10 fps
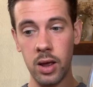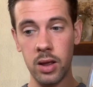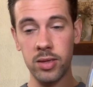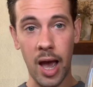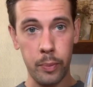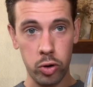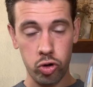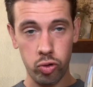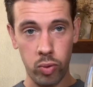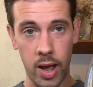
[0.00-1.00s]
temperature
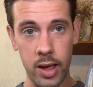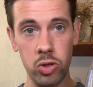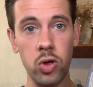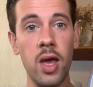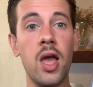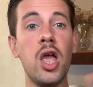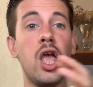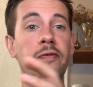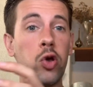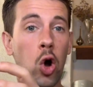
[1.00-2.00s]
range.
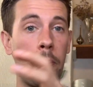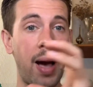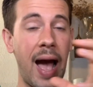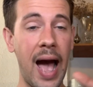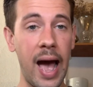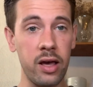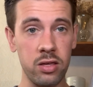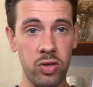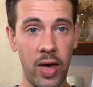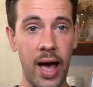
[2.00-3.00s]
If you go
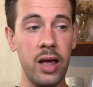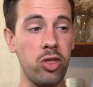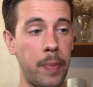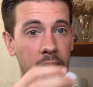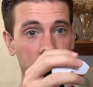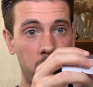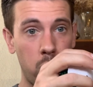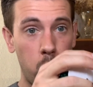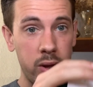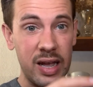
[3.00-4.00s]
past that, the bacteria
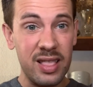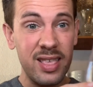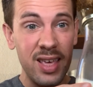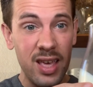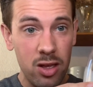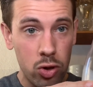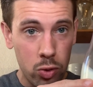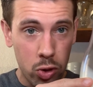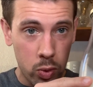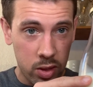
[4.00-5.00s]
will continue
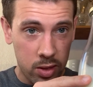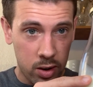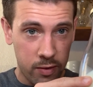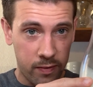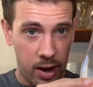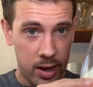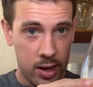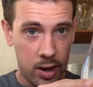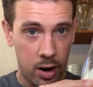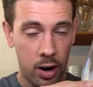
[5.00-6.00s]
to acidify
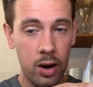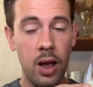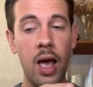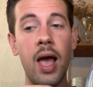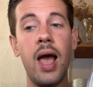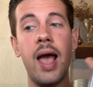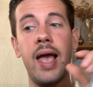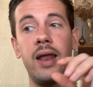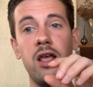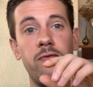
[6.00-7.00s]
here.
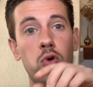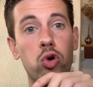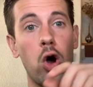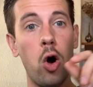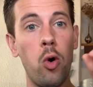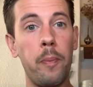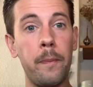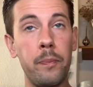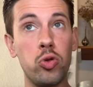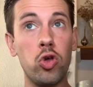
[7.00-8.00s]
And if you go
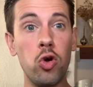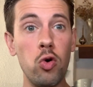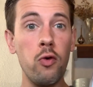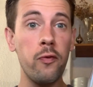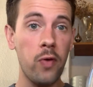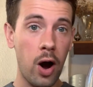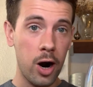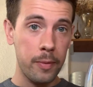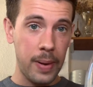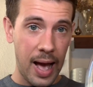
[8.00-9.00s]
too
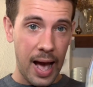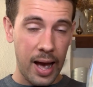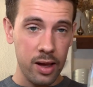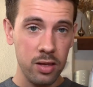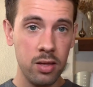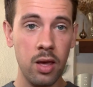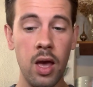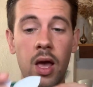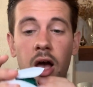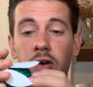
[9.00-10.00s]
far past,
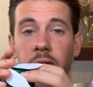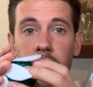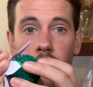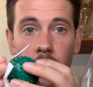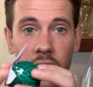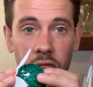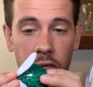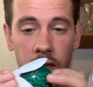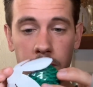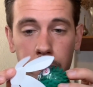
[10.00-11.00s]
eventually
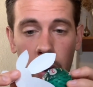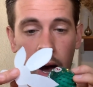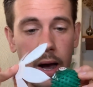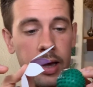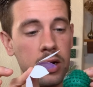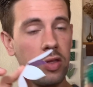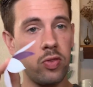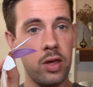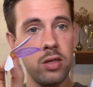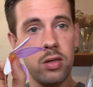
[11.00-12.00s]
this bond,
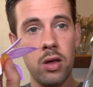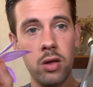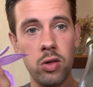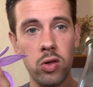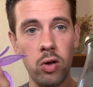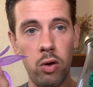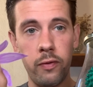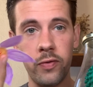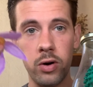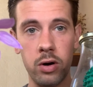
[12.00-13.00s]
this
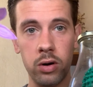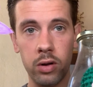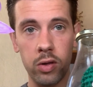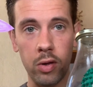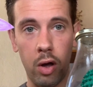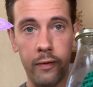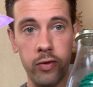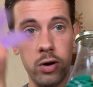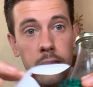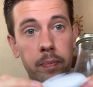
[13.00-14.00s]

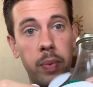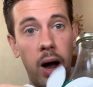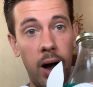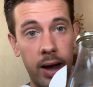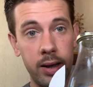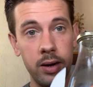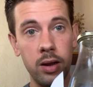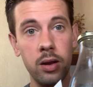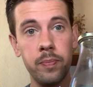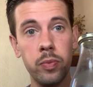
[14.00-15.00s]
sulfur-sulfur bond
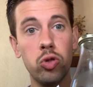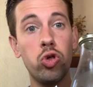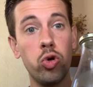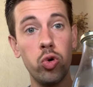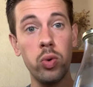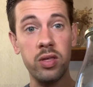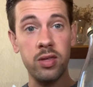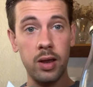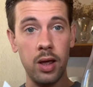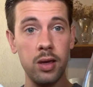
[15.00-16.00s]
too
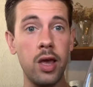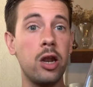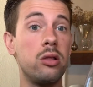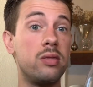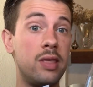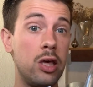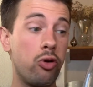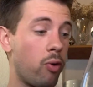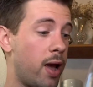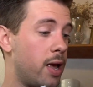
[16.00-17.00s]
acidic, it'll
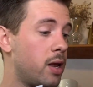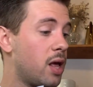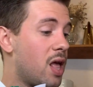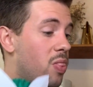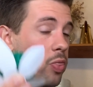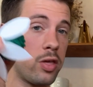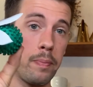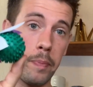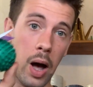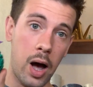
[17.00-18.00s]
degrade and this
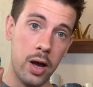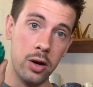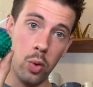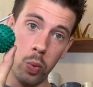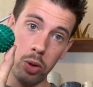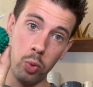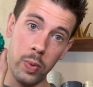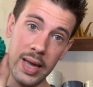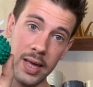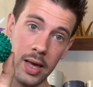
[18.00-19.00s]
bond will
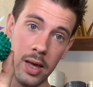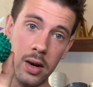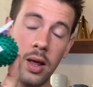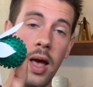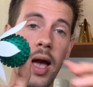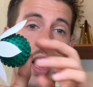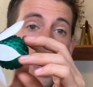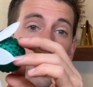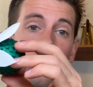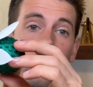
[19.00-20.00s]
weaken and
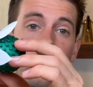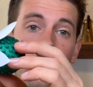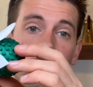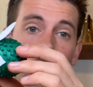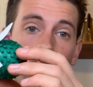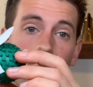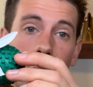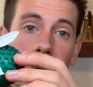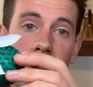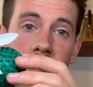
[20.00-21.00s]
it will start to
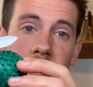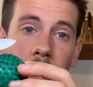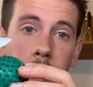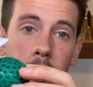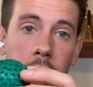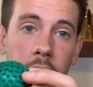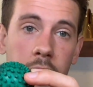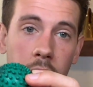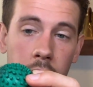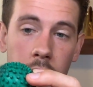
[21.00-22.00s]
re-separate
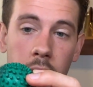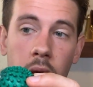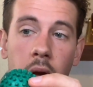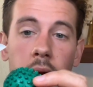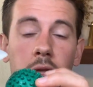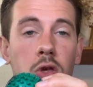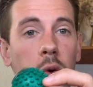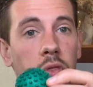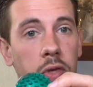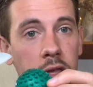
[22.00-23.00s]
again. And so
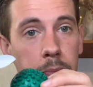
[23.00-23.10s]
this